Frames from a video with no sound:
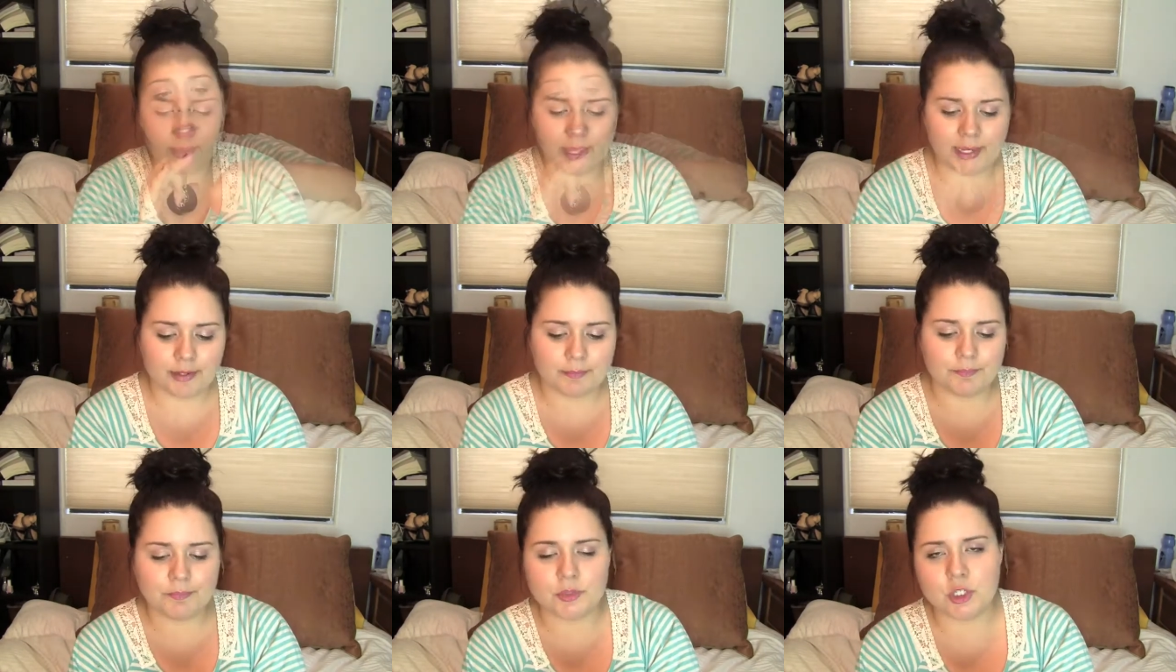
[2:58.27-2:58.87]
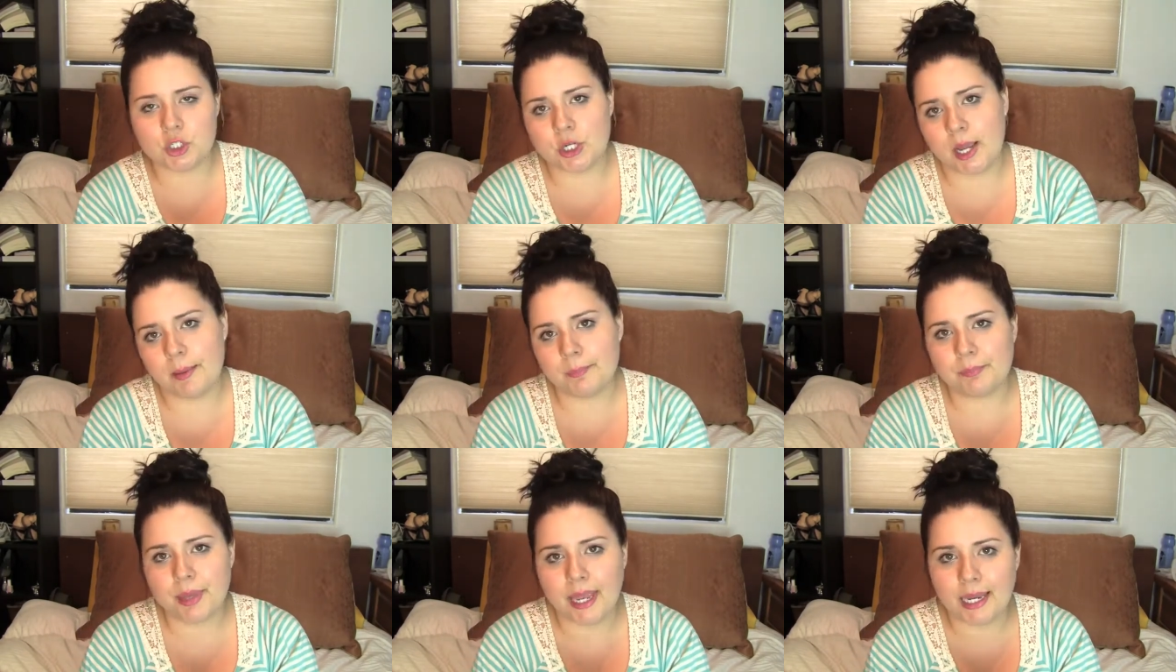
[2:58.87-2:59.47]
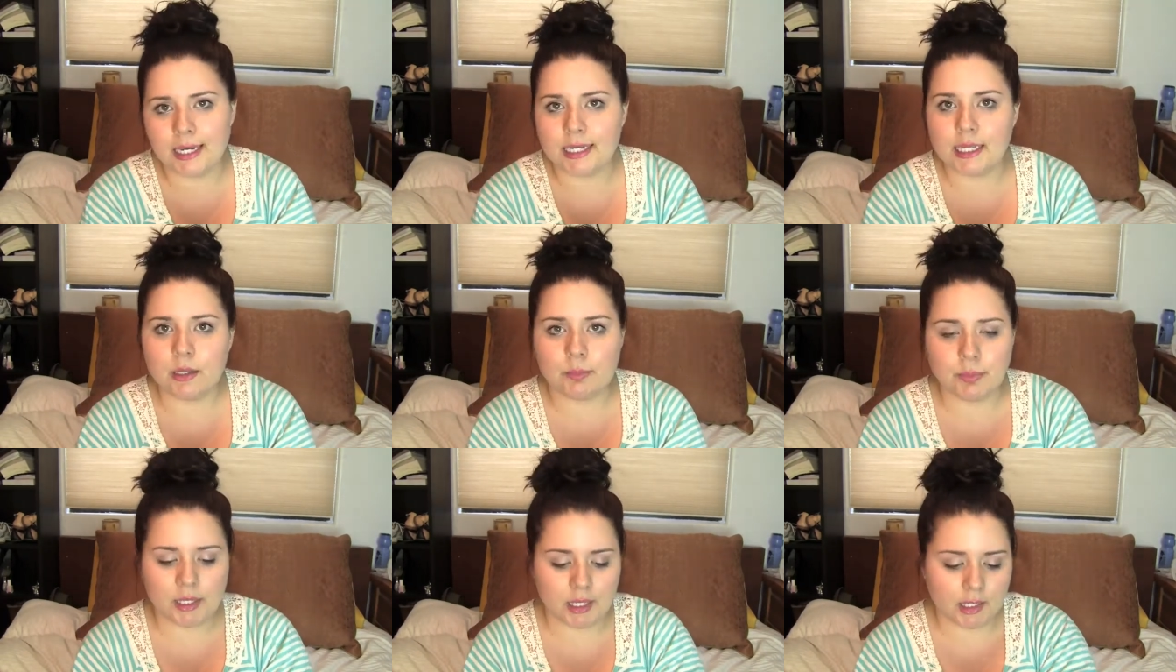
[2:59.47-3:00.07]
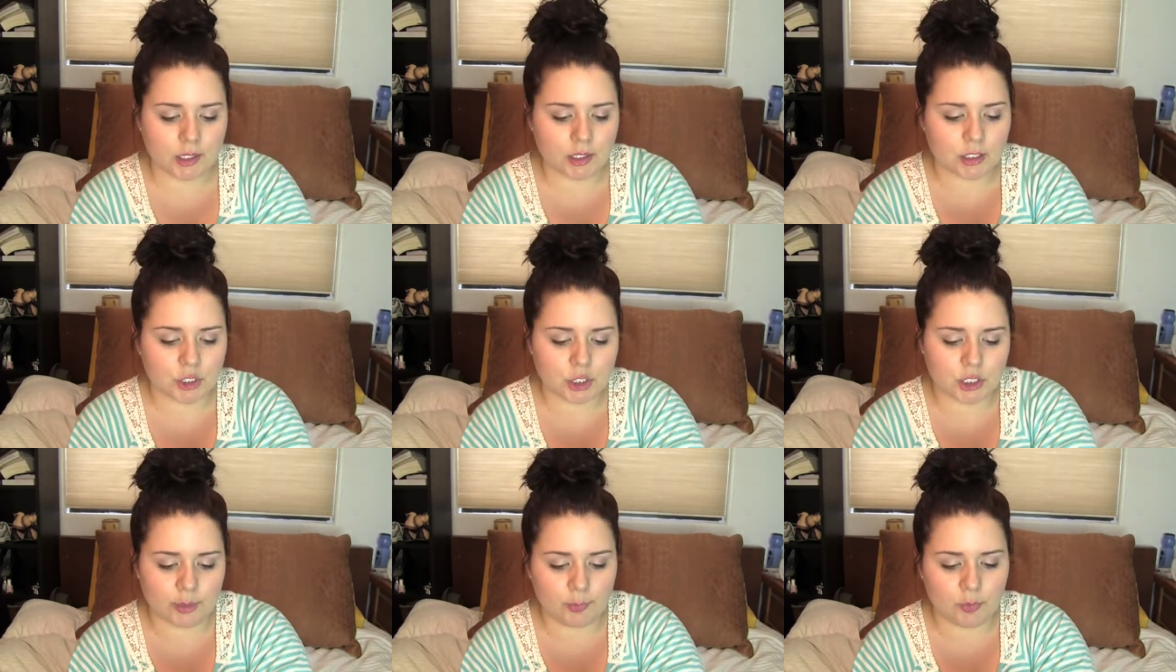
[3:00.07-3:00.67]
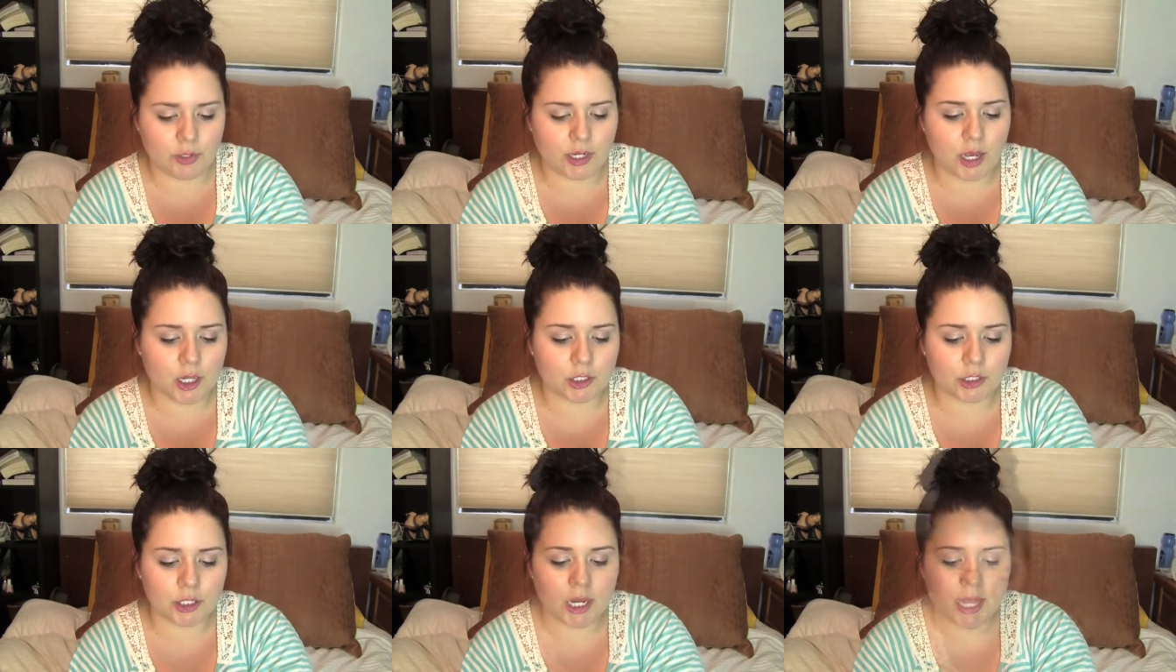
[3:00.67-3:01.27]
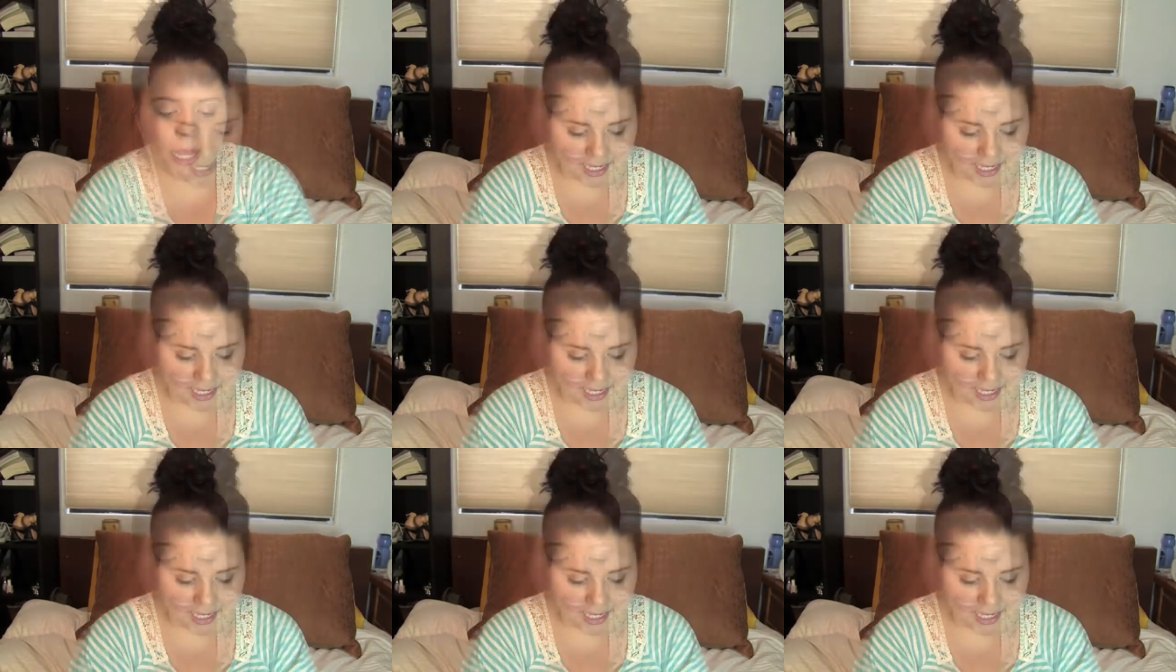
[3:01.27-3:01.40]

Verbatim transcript: like champagne pink shimmery color.